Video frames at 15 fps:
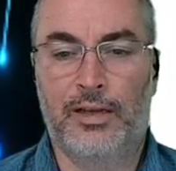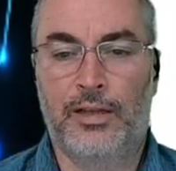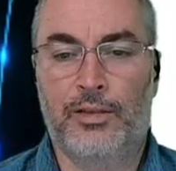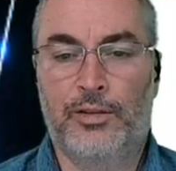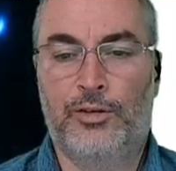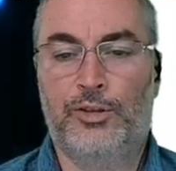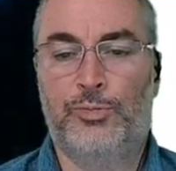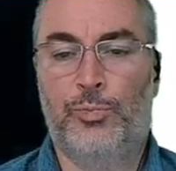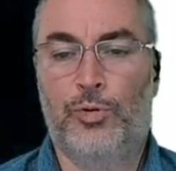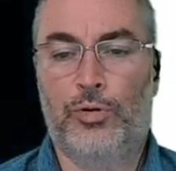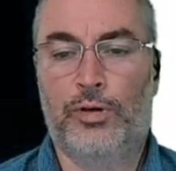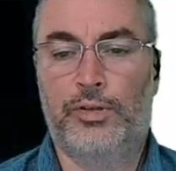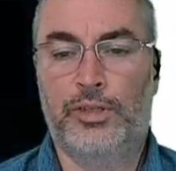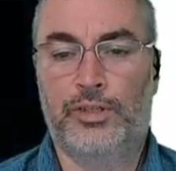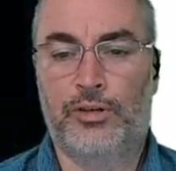There's more
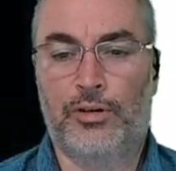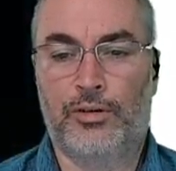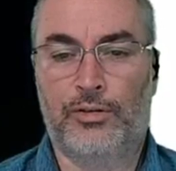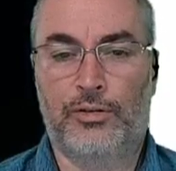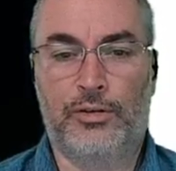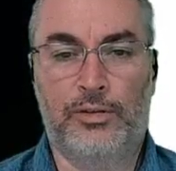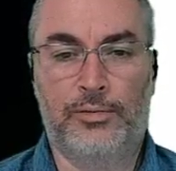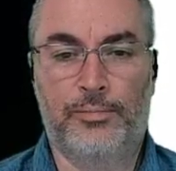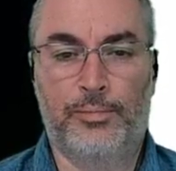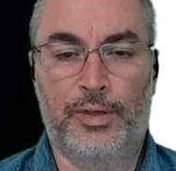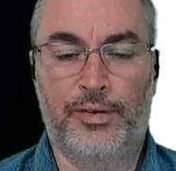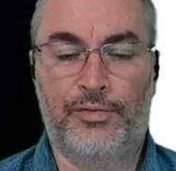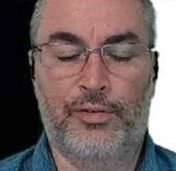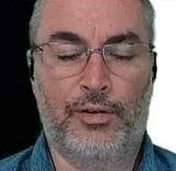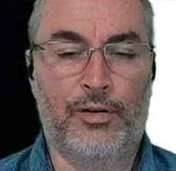in this article,
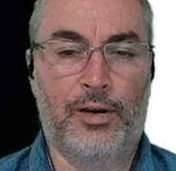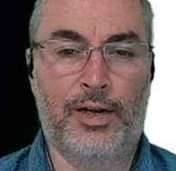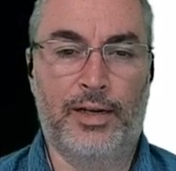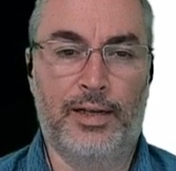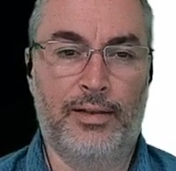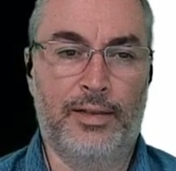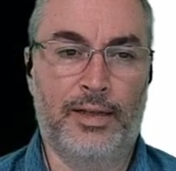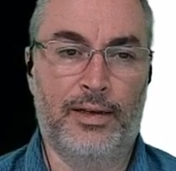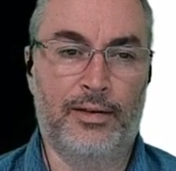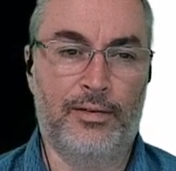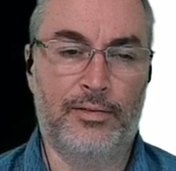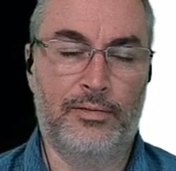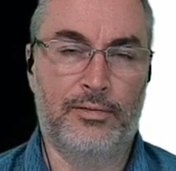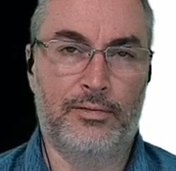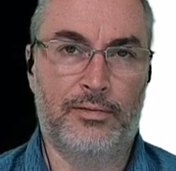but for crying out
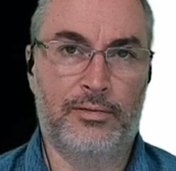loud.